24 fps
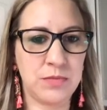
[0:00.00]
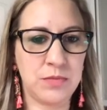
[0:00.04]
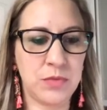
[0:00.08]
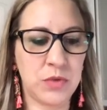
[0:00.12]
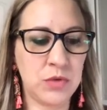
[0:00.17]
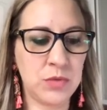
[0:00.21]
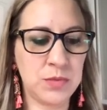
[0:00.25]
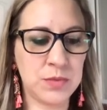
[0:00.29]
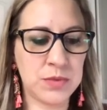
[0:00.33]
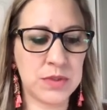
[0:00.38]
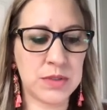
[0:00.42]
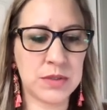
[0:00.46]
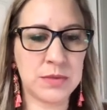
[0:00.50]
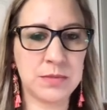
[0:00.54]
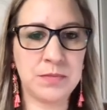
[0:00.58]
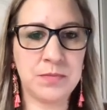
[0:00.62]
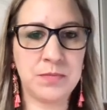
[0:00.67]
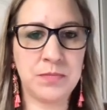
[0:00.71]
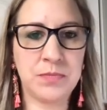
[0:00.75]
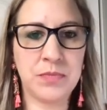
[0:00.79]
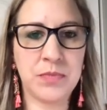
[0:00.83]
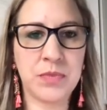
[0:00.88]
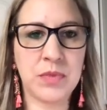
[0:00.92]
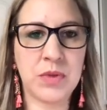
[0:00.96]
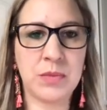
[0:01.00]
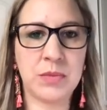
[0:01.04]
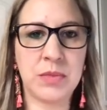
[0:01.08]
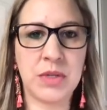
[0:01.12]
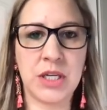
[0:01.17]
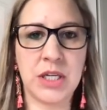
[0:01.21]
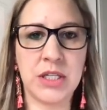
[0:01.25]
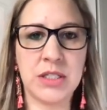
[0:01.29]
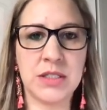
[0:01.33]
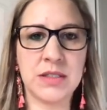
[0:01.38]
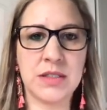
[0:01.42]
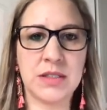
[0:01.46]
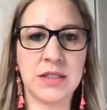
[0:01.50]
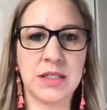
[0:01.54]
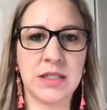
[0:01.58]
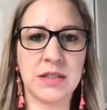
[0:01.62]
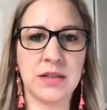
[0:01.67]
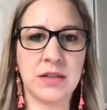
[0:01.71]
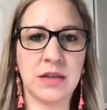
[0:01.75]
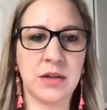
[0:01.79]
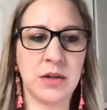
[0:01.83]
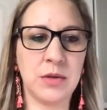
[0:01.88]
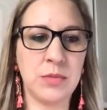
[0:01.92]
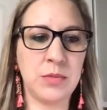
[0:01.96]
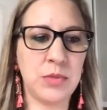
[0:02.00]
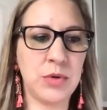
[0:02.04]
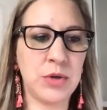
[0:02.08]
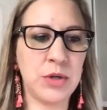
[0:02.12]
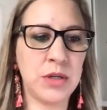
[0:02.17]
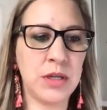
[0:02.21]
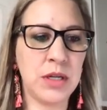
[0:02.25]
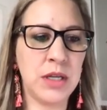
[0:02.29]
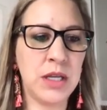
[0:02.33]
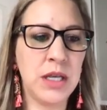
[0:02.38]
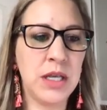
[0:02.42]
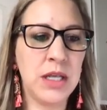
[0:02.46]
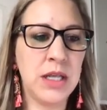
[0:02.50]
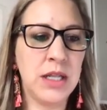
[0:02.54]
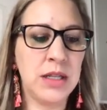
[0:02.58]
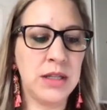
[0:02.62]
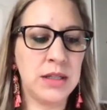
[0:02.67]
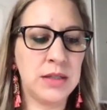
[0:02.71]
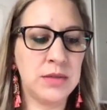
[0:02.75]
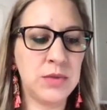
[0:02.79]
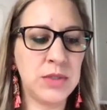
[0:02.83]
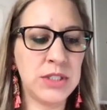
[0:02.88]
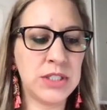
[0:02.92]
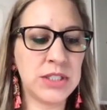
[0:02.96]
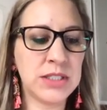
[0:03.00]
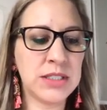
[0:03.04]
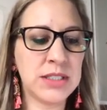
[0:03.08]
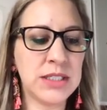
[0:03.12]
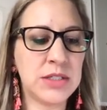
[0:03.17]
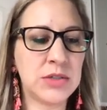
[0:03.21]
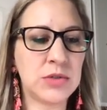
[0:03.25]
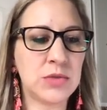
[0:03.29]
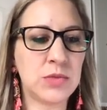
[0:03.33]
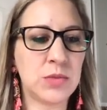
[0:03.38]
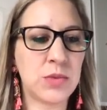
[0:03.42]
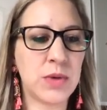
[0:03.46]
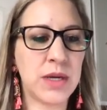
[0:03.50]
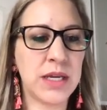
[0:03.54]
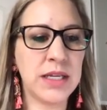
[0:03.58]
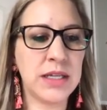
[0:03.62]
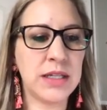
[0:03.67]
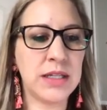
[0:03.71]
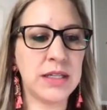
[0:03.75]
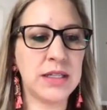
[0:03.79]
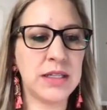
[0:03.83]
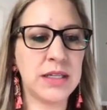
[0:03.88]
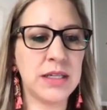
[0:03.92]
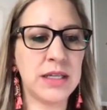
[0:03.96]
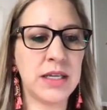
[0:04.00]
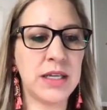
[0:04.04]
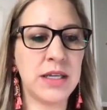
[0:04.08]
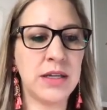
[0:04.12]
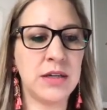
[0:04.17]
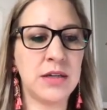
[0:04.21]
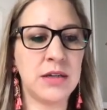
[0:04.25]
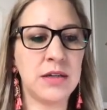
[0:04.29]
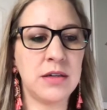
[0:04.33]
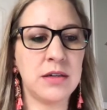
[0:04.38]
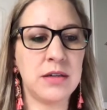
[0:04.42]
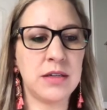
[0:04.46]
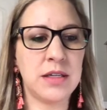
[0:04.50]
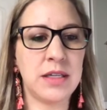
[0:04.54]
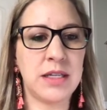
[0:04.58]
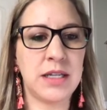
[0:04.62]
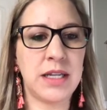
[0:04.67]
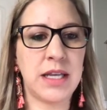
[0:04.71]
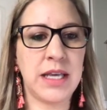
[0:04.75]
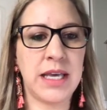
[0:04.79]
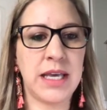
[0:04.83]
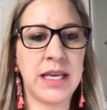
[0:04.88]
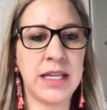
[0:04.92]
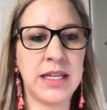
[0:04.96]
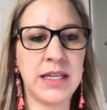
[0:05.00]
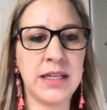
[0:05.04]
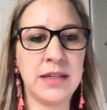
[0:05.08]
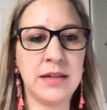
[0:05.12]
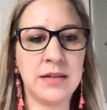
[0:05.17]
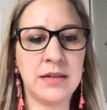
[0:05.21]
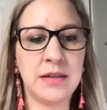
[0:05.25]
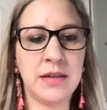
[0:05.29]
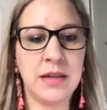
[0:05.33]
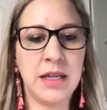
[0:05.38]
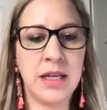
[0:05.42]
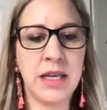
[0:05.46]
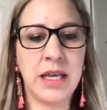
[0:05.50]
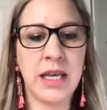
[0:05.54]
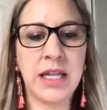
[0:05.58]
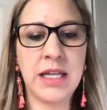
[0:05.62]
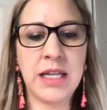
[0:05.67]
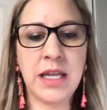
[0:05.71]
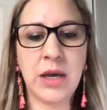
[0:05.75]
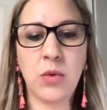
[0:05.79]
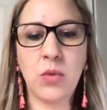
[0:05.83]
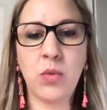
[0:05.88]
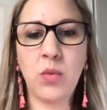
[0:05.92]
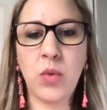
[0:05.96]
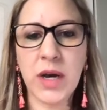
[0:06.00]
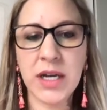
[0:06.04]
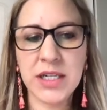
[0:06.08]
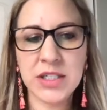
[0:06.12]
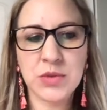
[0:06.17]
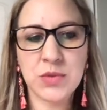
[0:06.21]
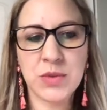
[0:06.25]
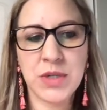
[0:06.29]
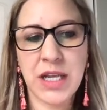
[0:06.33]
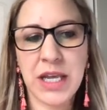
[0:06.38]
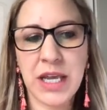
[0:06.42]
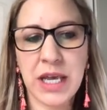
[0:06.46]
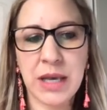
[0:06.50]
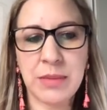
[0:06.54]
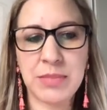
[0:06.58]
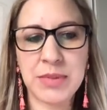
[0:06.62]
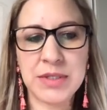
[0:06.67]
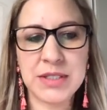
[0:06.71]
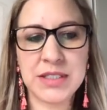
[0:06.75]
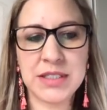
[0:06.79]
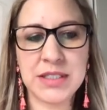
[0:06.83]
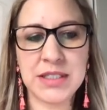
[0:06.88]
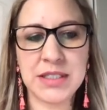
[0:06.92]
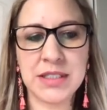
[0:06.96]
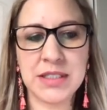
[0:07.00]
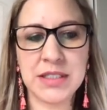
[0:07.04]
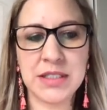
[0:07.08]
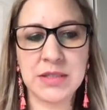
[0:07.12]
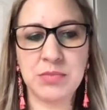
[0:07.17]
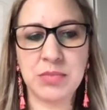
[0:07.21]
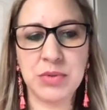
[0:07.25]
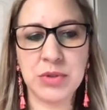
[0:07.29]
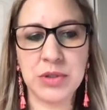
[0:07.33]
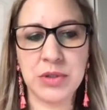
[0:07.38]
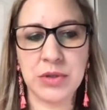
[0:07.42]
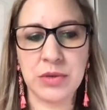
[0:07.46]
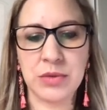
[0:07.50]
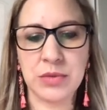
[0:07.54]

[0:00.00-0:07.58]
Oops, I'm going to unselect the artboard. Well, we just need to right click here, hit edit, and now watch what happens to this blue.